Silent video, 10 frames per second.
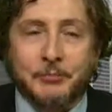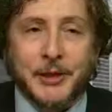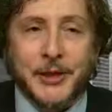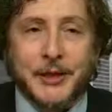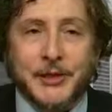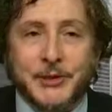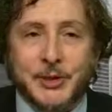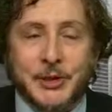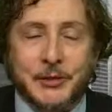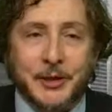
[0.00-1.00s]
plane in
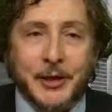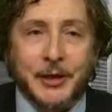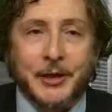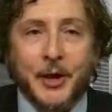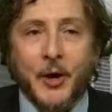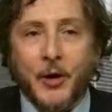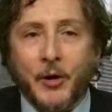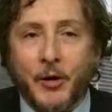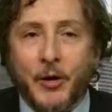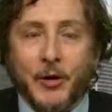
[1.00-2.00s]
Syria,
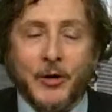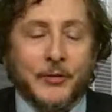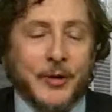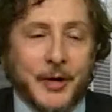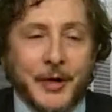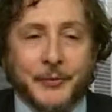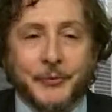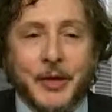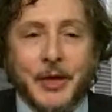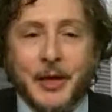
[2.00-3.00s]

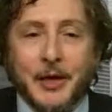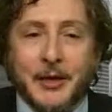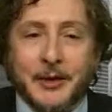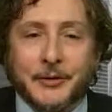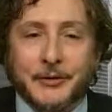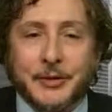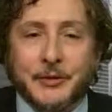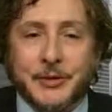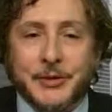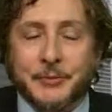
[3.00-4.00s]
or there's